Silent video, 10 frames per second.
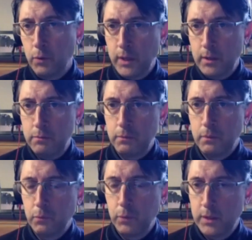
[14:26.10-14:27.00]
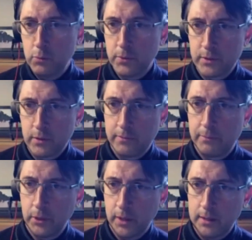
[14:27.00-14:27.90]
when we do
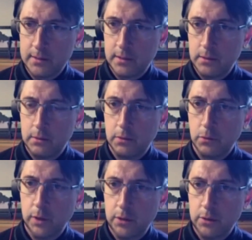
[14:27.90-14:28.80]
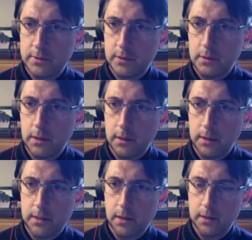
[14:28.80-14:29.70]
preserve buildings and reuse
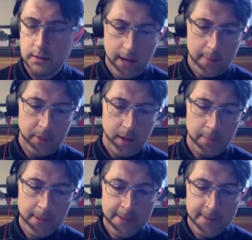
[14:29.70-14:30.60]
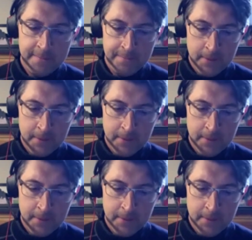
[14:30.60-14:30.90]
and adapt them.